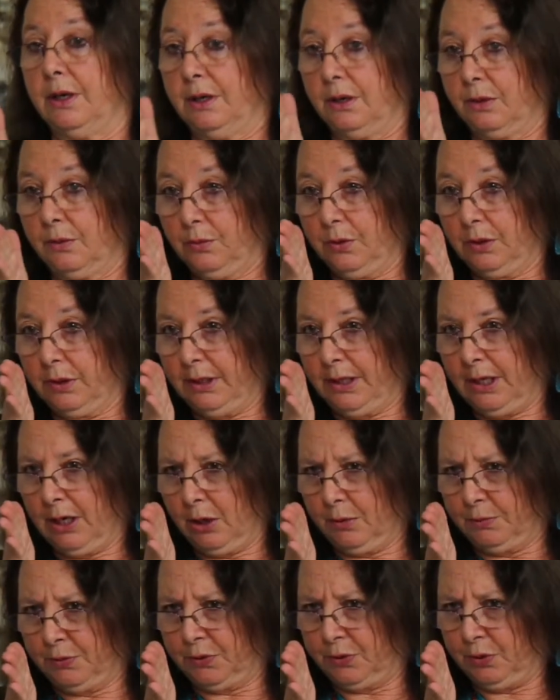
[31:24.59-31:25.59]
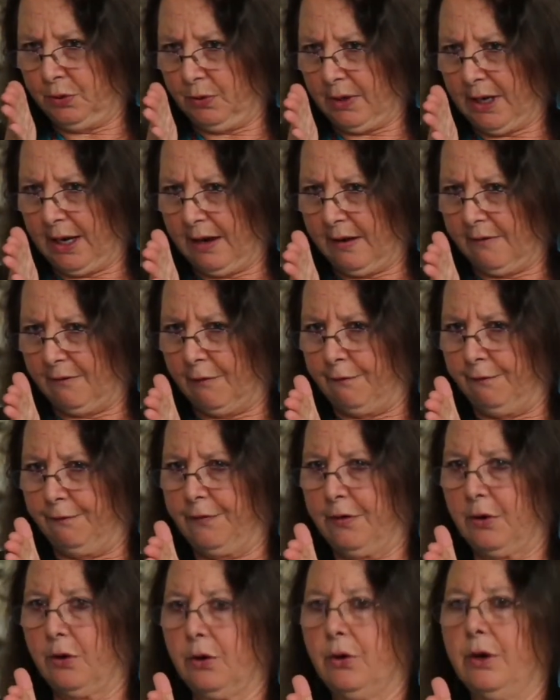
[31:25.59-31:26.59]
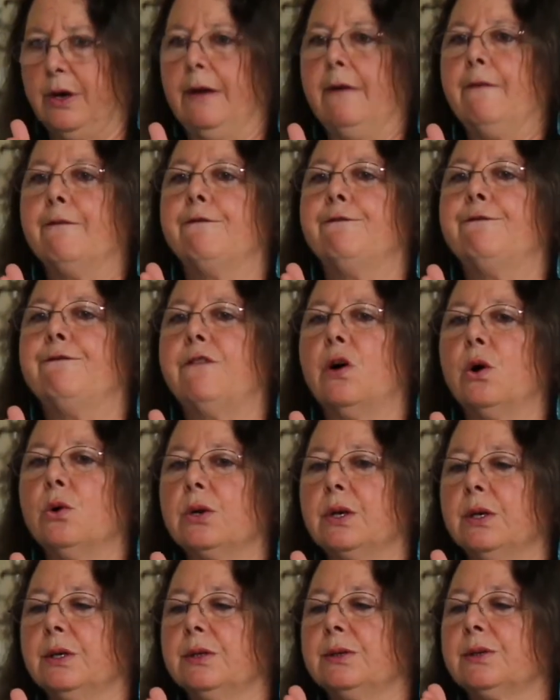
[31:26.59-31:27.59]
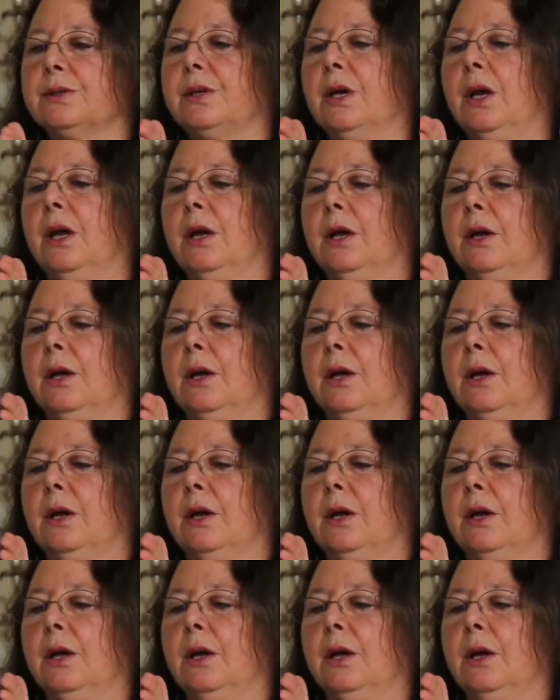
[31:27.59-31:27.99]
And it really helps you have a very focused